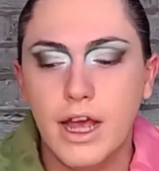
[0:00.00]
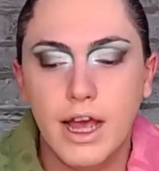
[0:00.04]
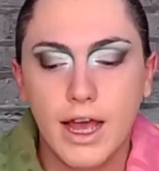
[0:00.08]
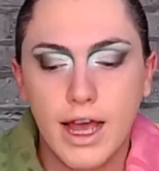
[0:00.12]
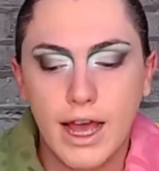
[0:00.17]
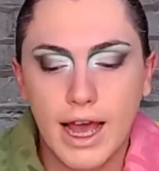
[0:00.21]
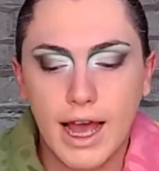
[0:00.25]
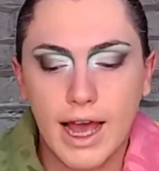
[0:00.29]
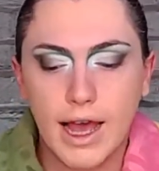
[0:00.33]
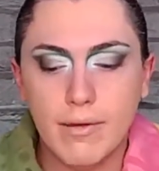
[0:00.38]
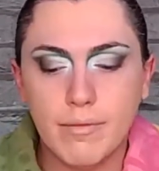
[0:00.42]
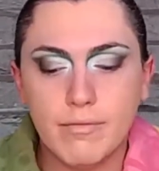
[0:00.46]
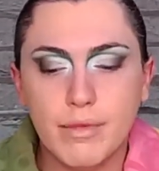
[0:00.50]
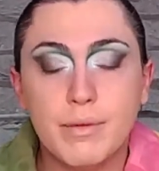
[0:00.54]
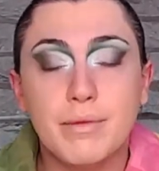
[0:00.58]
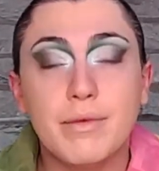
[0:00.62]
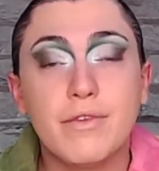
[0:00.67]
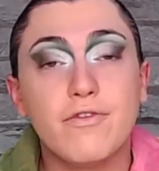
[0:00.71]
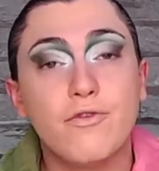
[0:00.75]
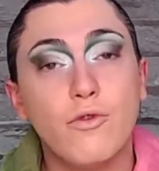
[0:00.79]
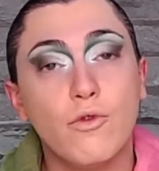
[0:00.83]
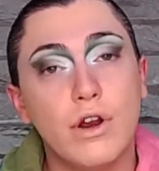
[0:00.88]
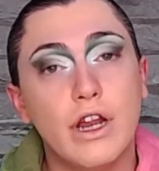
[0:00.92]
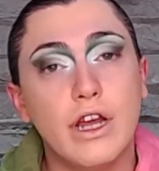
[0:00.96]
But
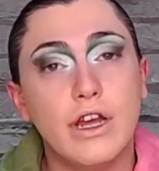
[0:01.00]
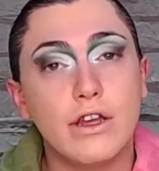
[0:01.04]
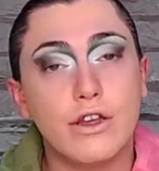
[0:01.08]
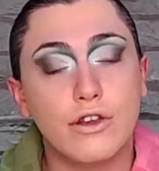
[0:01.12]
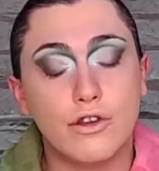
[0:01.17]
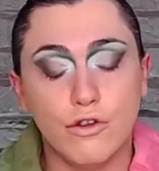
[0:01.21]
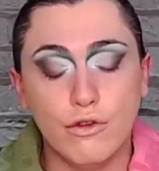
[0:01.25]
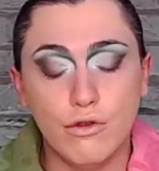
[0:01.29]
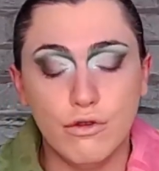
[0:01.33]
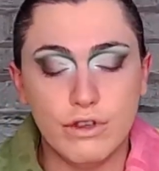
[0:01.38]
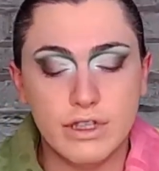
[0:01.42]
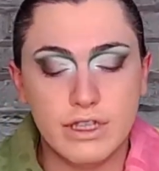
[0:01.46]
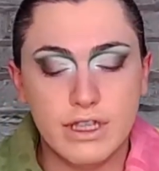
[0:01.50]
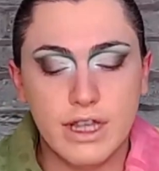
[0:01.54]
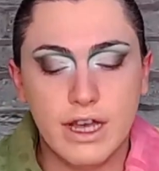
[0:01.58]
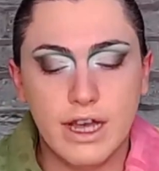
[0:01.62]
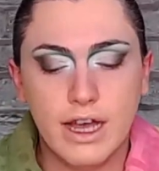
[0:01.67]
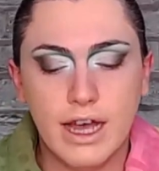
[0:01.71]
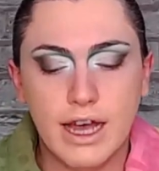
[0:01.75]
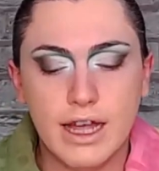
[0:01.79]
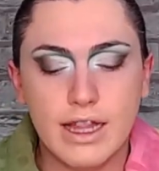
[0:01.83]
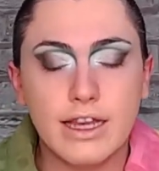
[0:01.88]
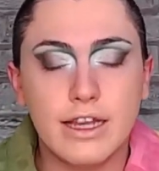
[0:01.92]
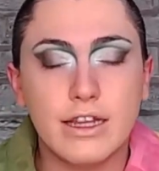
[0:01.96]
before I use that, I
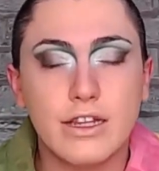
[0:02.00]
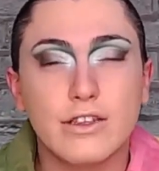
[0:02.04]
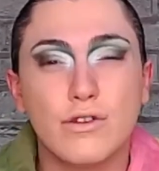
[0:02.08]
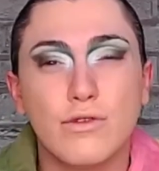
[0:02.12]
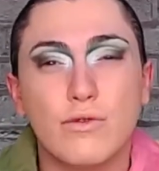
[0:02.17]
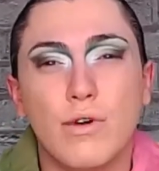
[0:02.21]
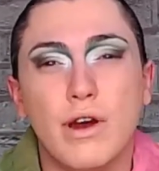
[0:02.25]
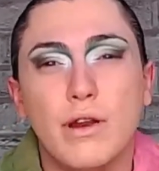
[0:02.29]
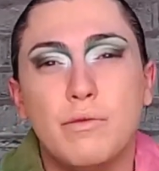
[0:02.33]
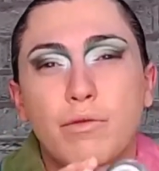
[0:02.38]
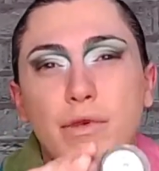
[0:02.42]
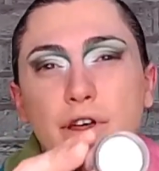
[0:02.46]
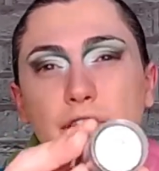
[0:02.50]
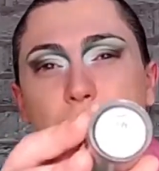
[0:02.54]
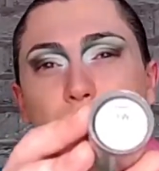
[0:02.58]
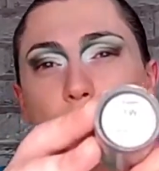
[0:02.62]
like to go in with the